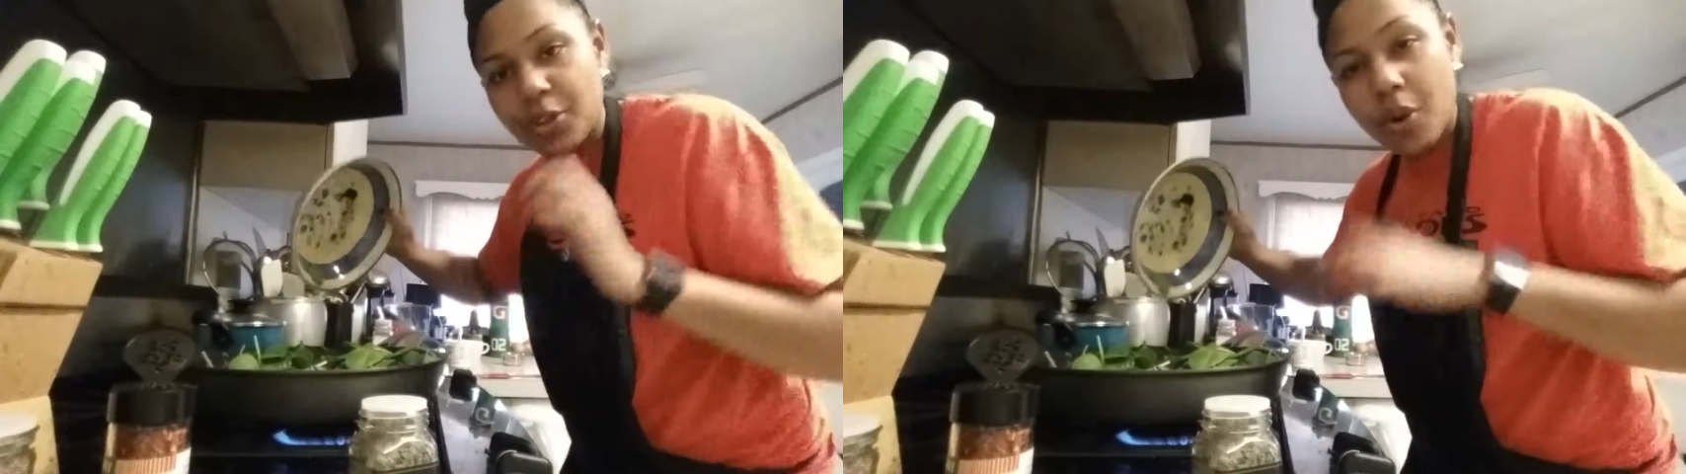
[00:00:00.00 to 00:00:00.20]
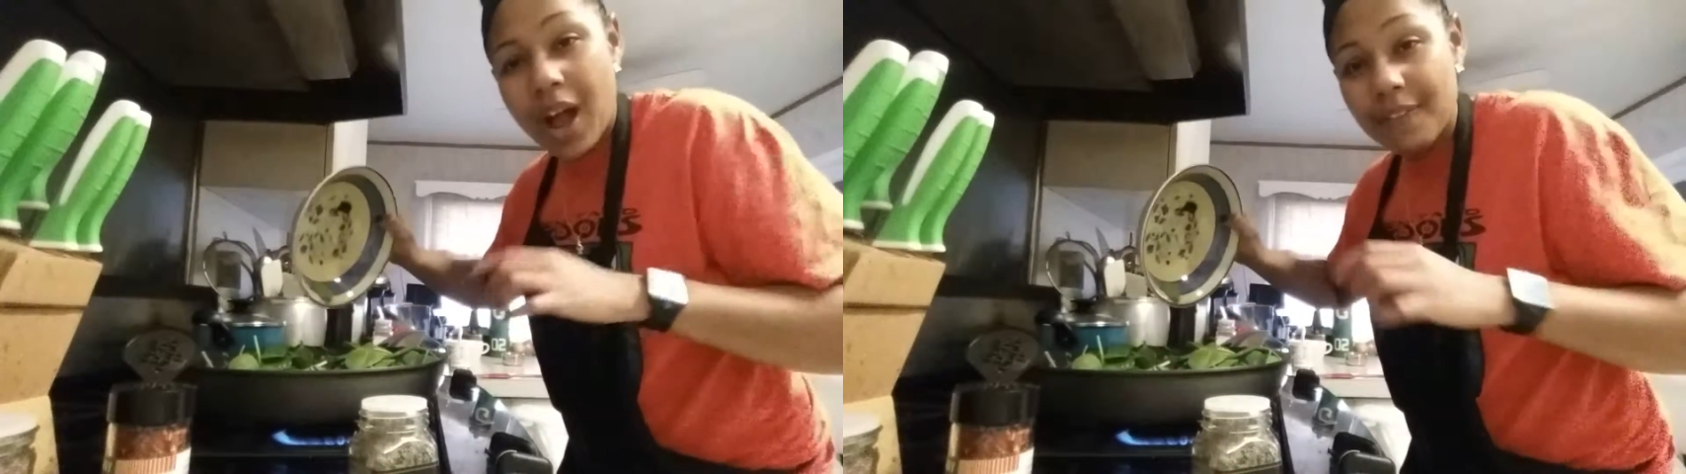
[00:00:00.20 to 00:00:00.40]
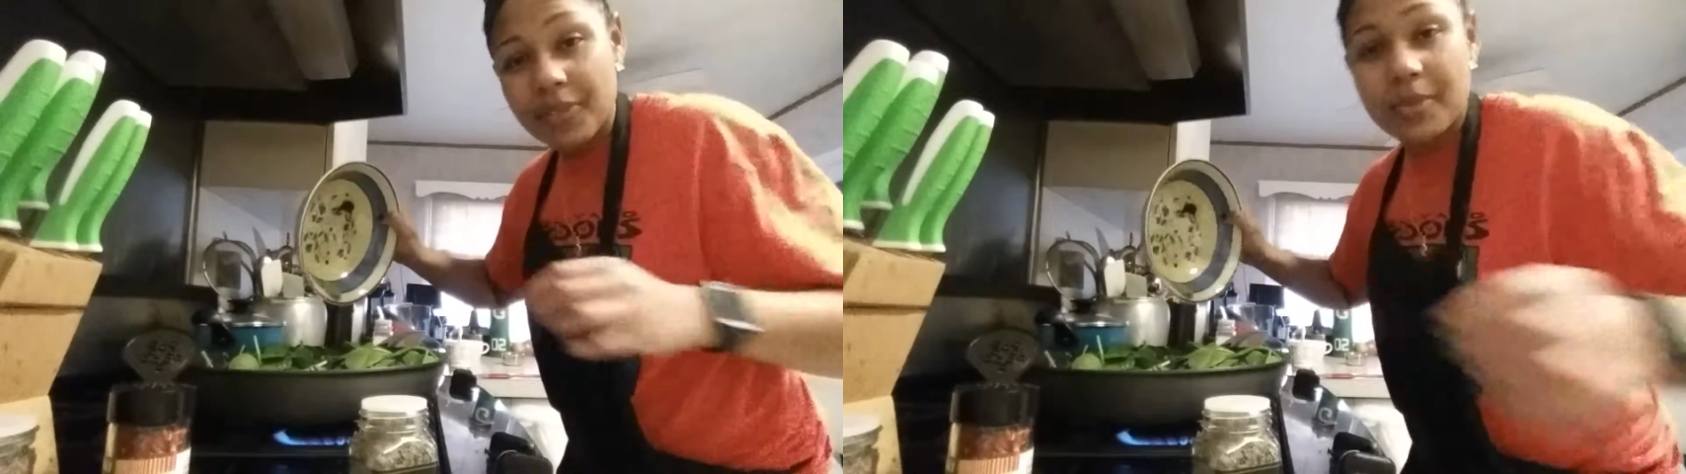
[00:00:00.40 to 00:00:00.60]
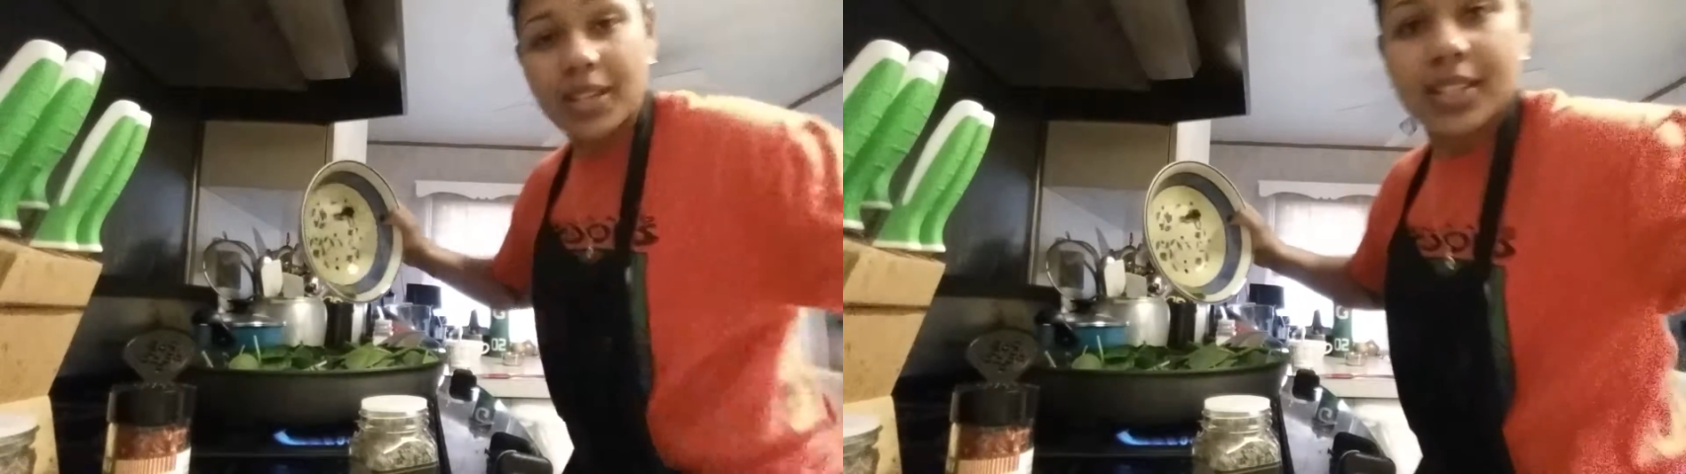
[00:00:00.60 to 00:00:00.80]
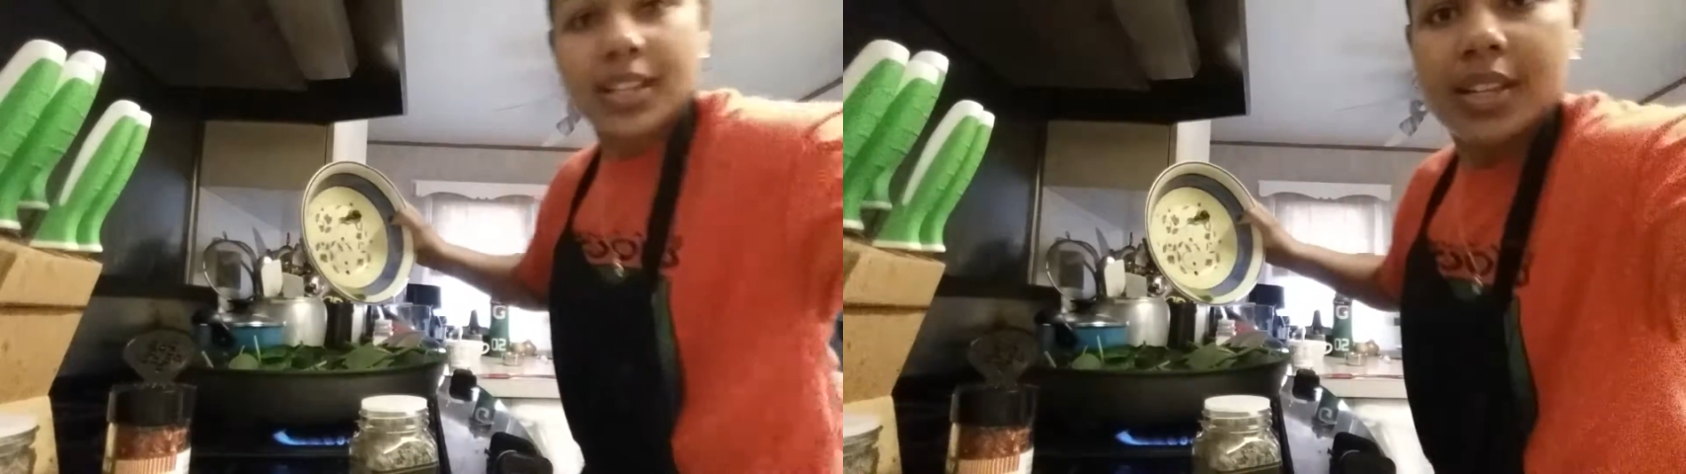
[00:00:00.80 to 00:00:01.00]
You don't have to
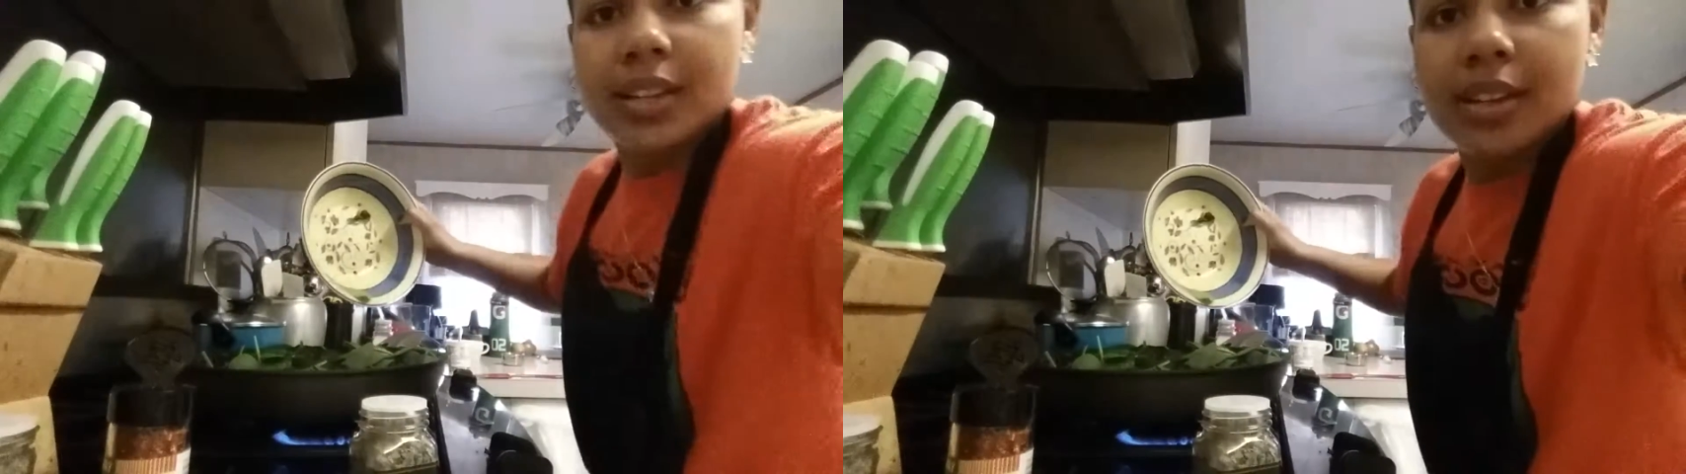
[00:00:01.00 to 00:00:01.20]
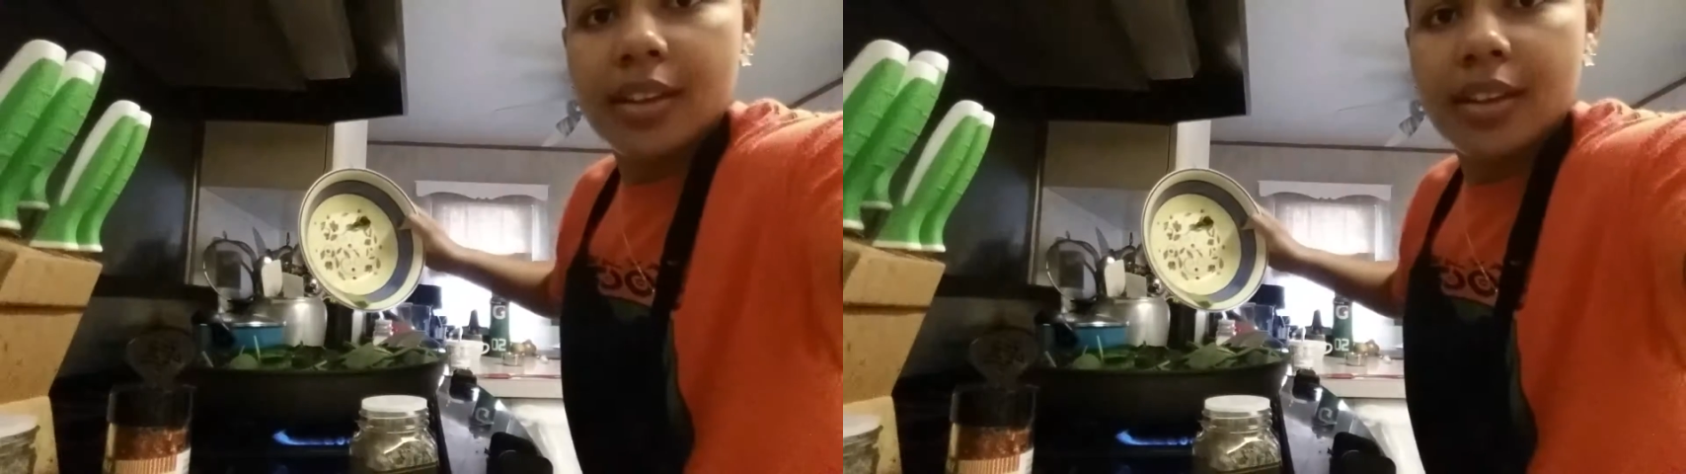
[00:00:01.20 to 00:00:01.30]
mix it.